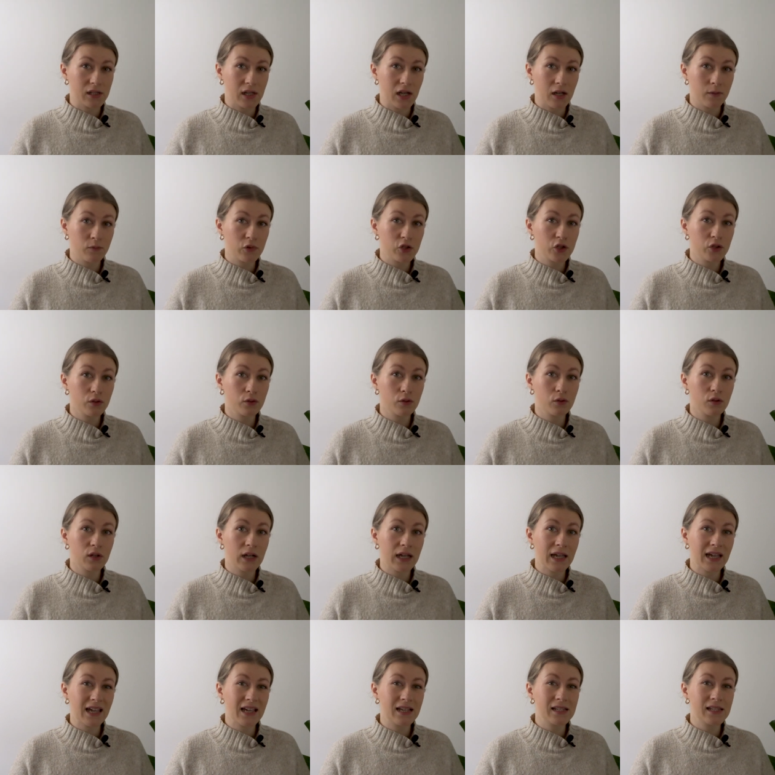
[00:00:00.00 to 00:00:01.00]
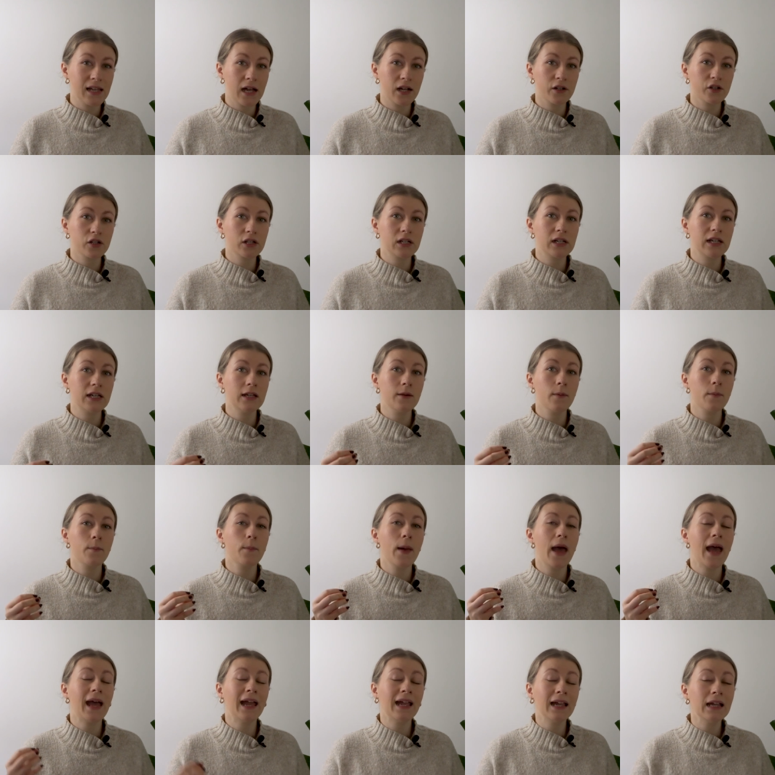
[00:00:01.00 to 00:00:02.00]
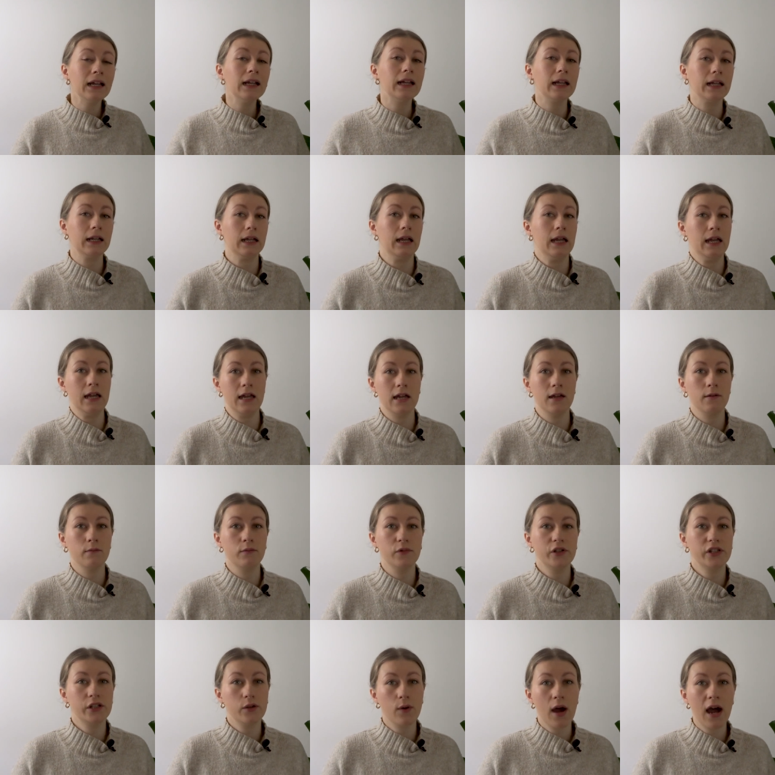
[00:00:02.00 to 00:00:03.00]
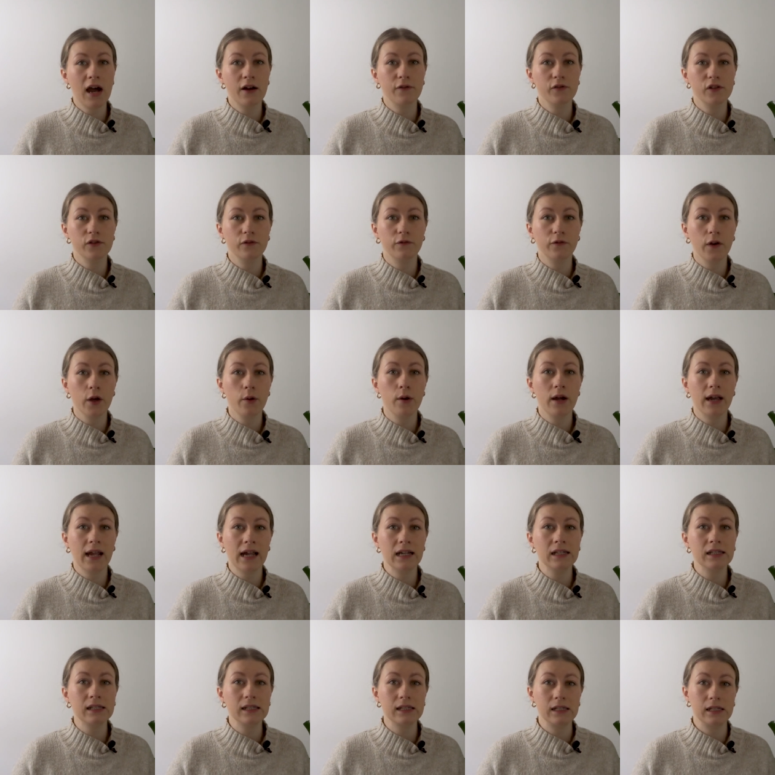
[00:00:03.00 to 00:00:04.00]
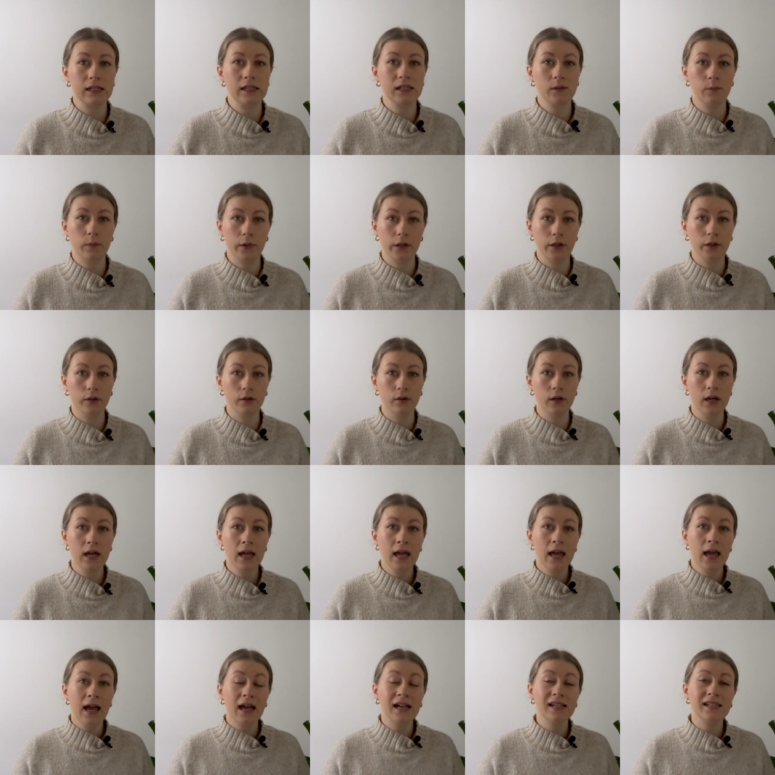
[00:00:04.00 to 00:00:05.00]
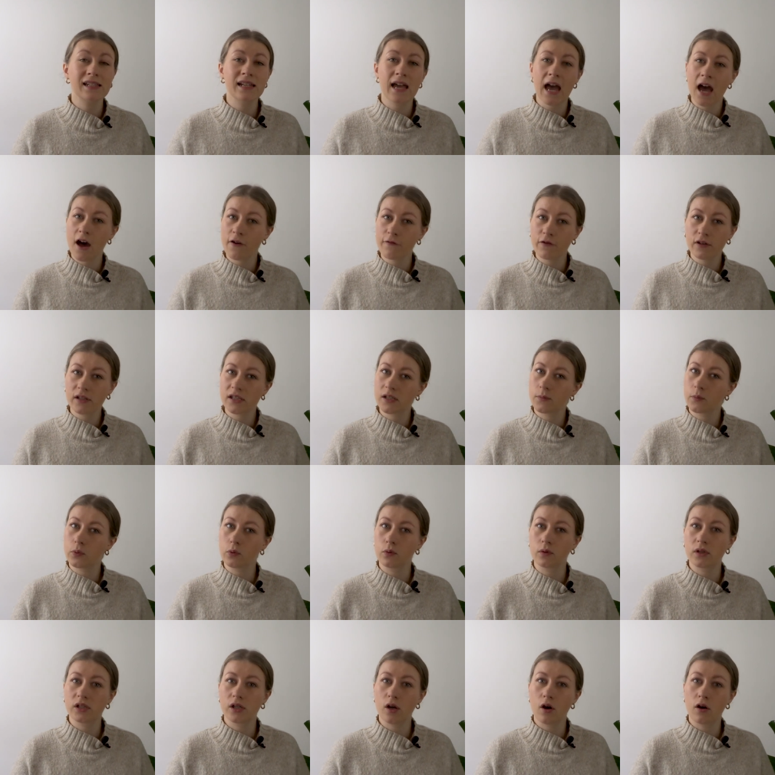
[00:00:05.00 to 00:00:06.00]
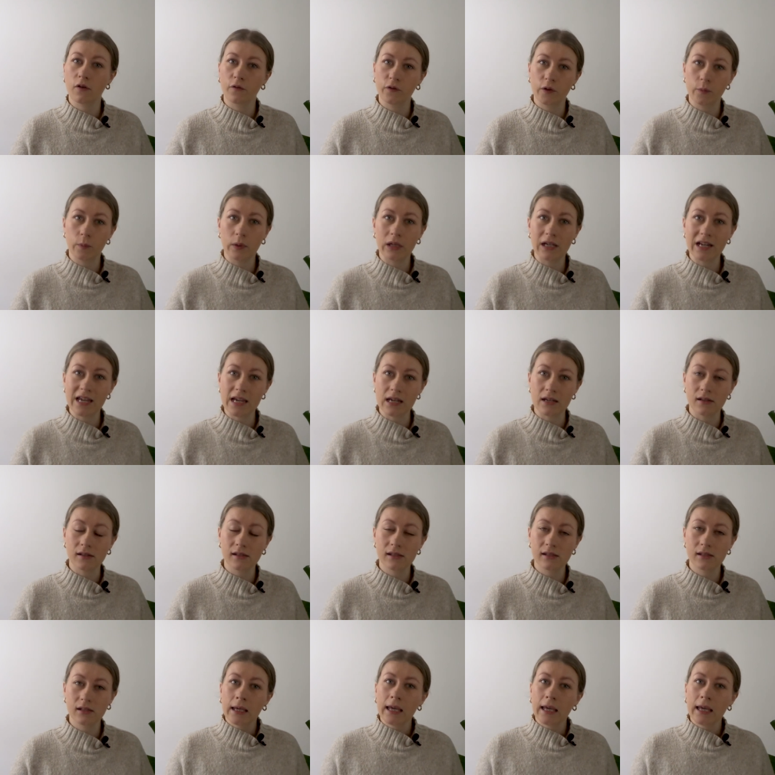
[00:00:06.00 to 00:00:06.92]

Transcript: I'm sure it is actually paining him to have to vote against this bill as an avid supporter of the police.